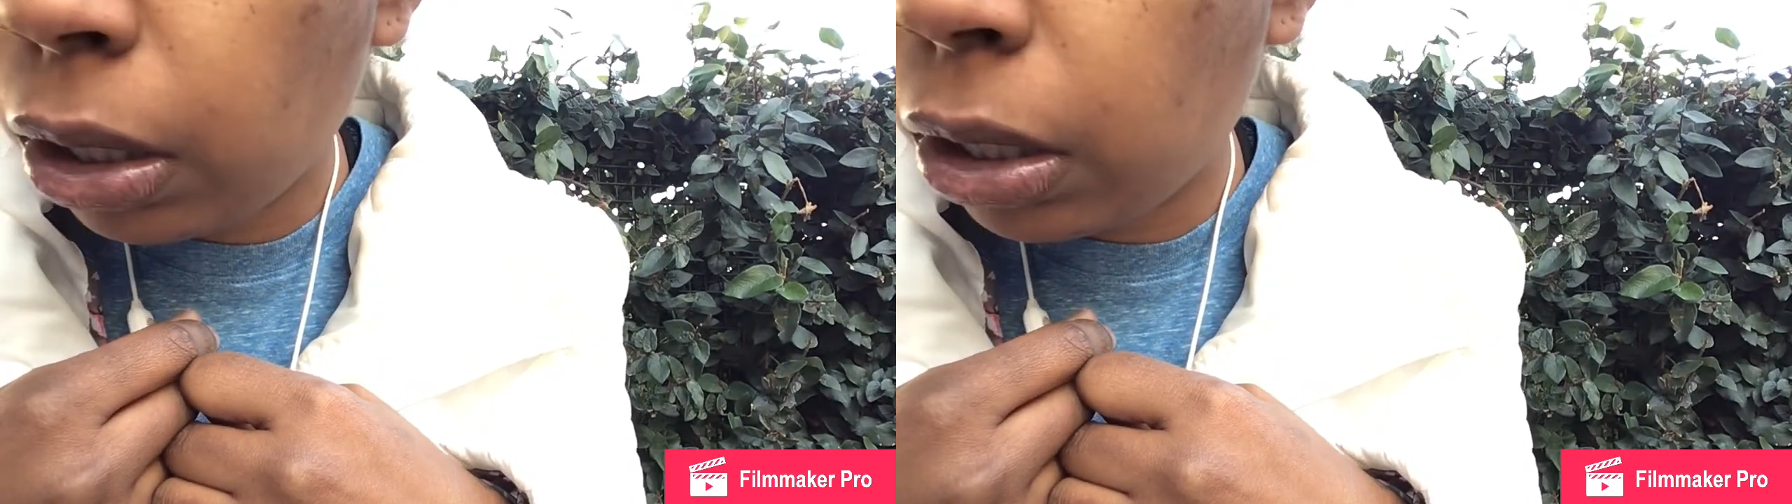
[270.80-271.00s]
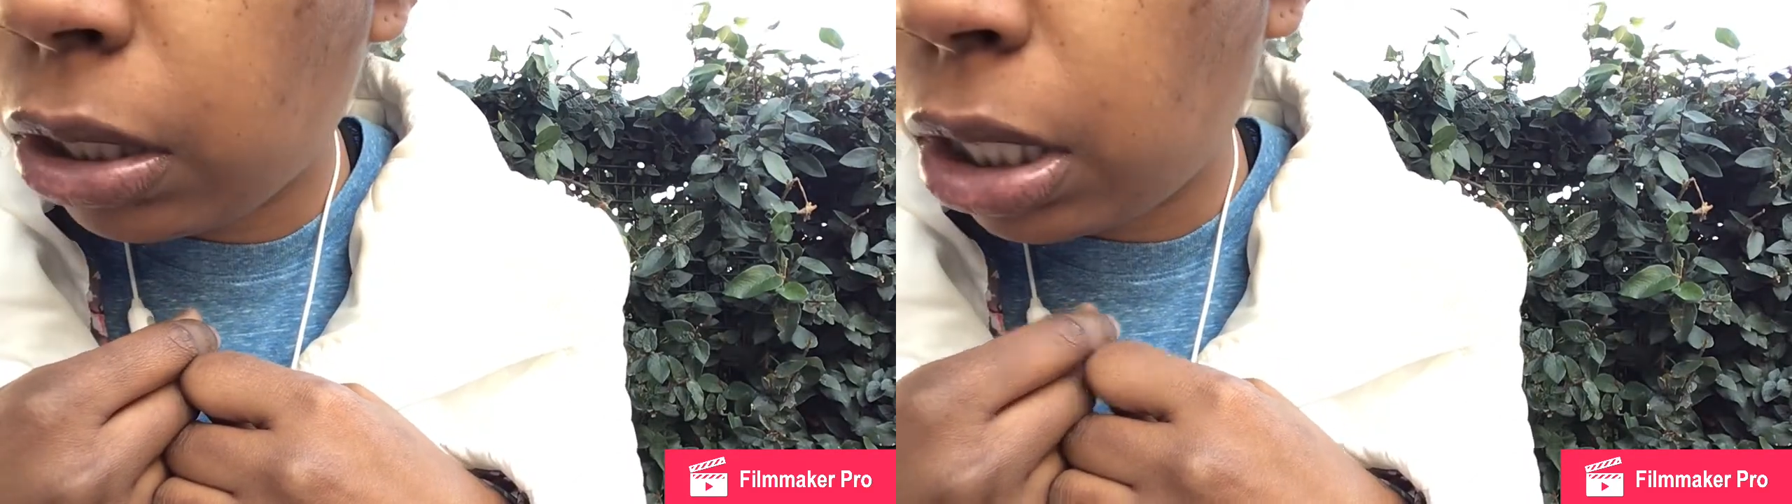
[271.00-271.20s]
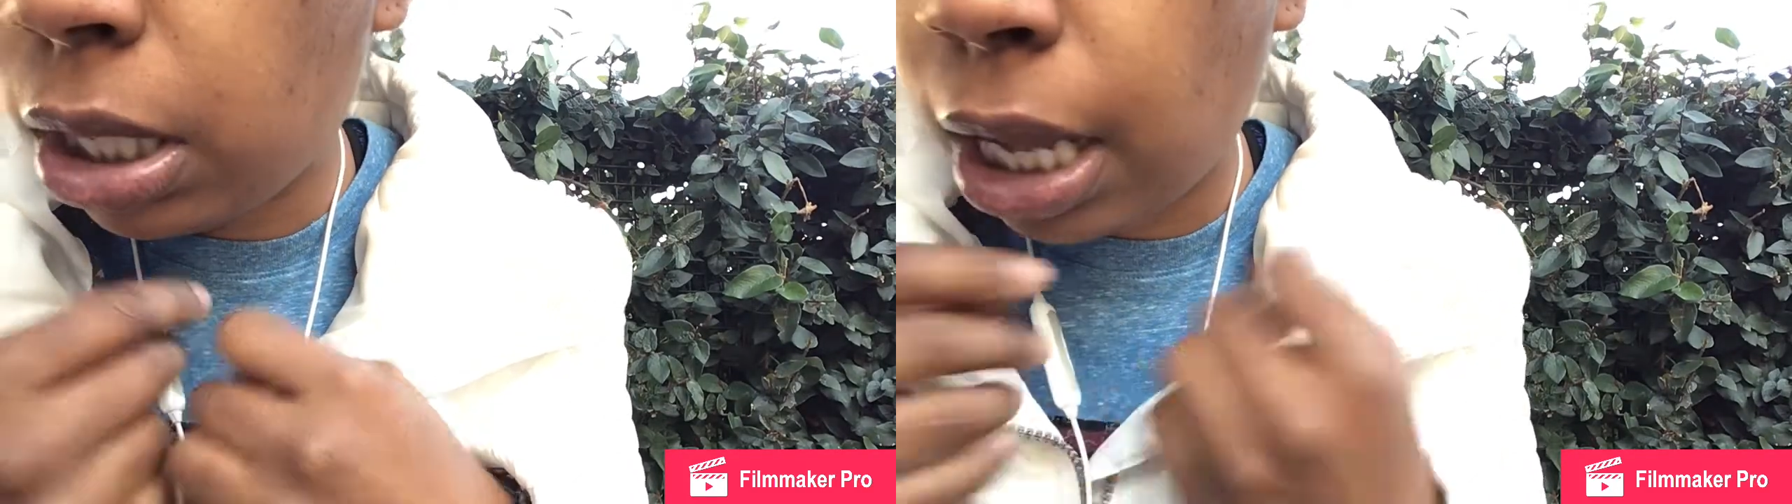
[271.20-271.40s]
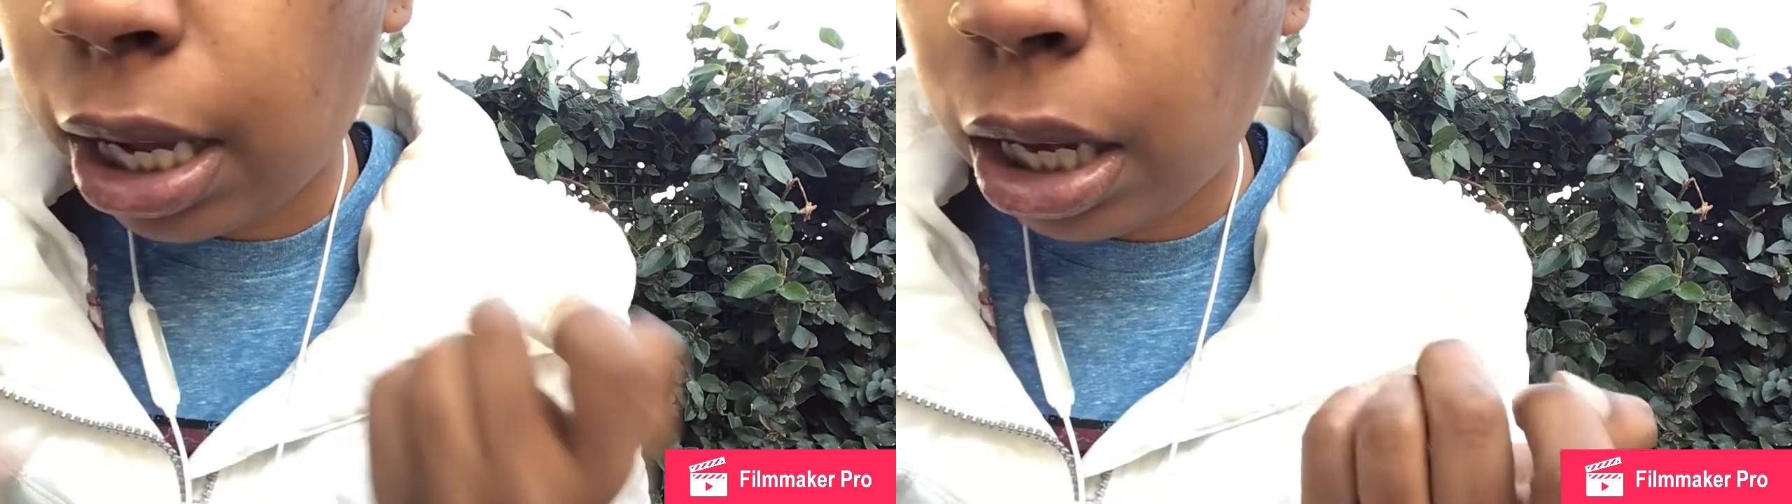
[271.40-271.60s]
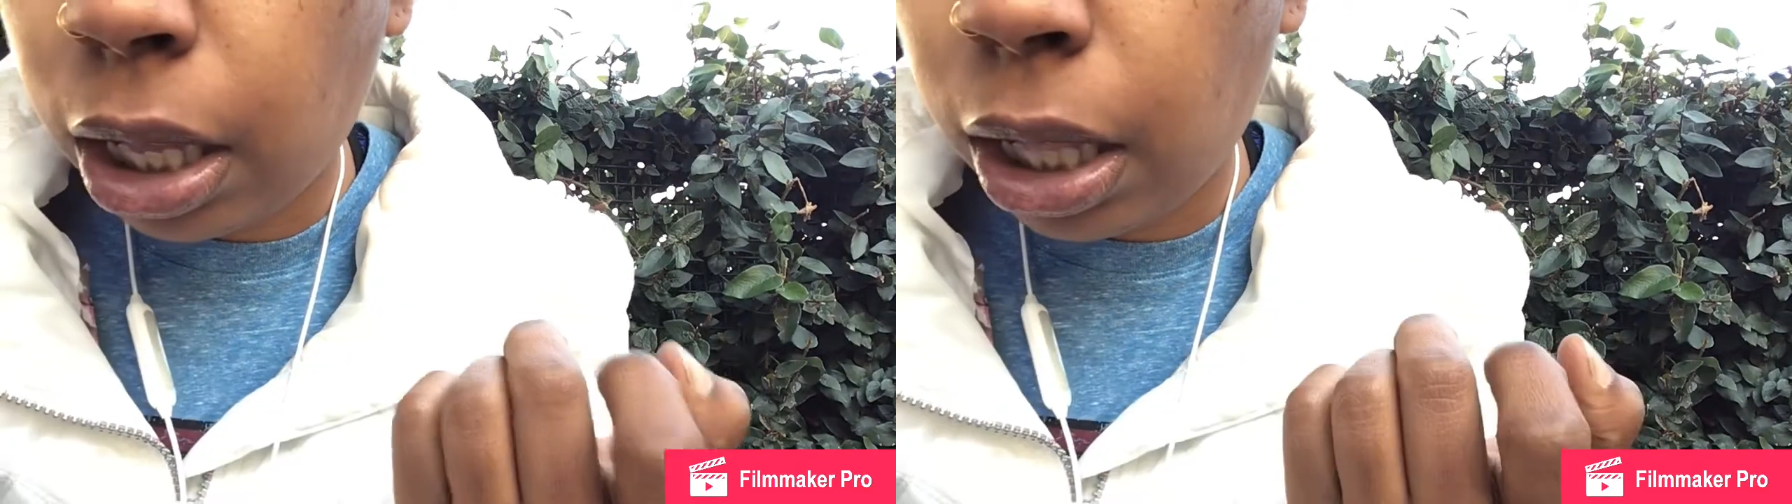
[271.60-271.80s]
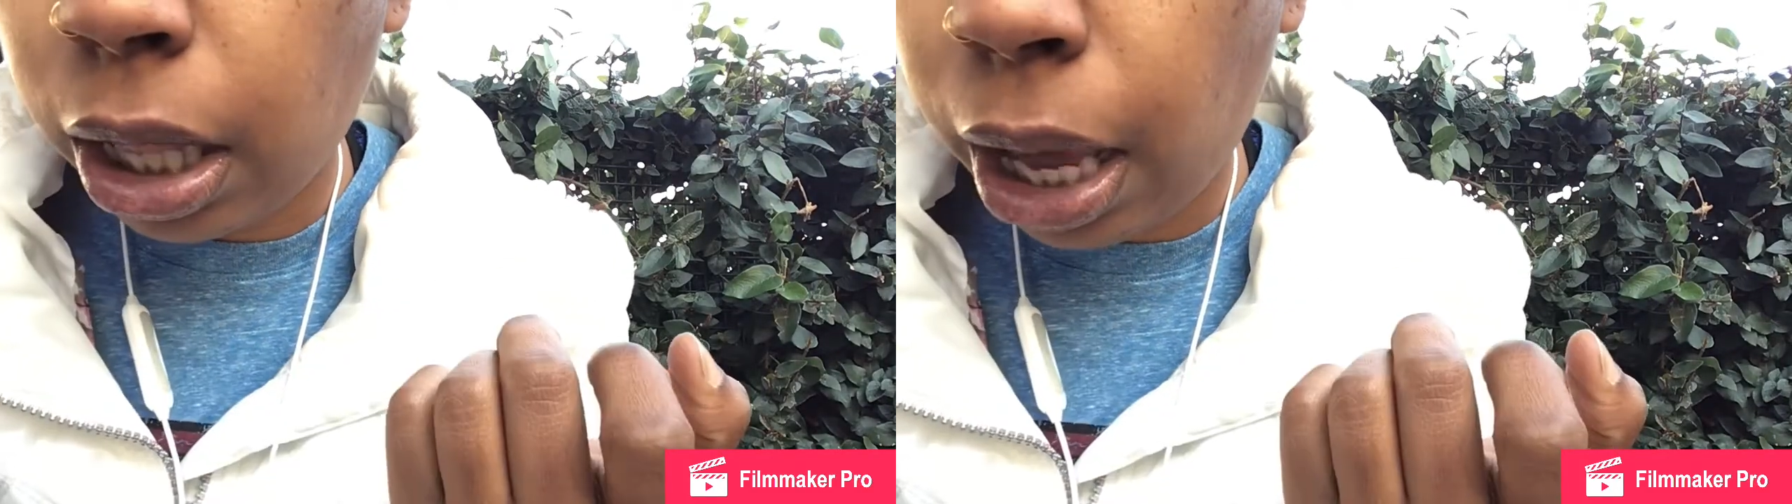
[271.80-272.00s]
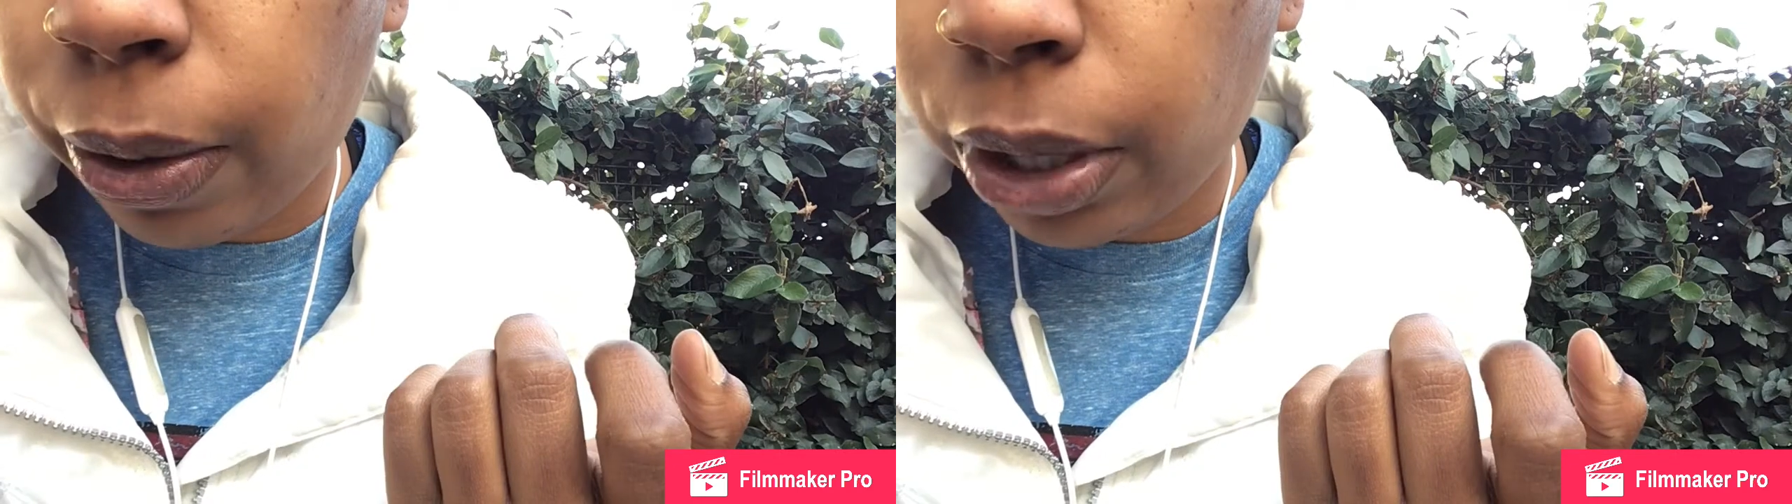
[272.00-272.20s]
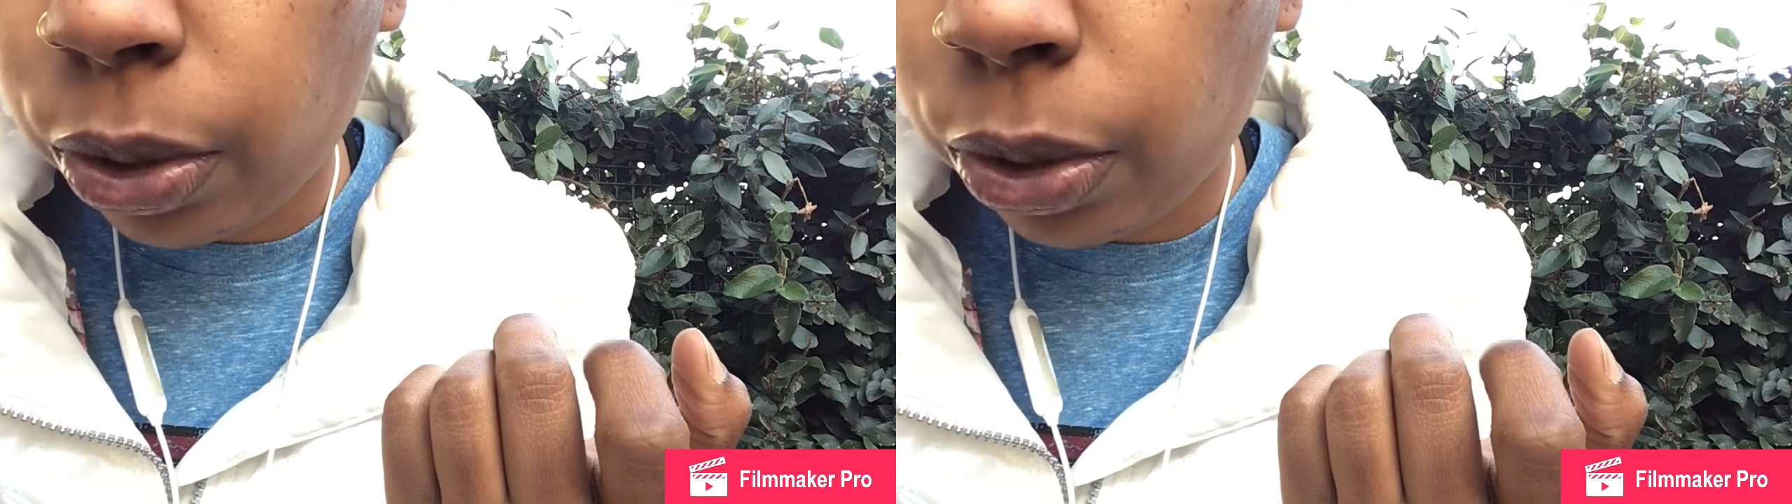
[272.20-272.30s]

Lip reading: It's just not allowing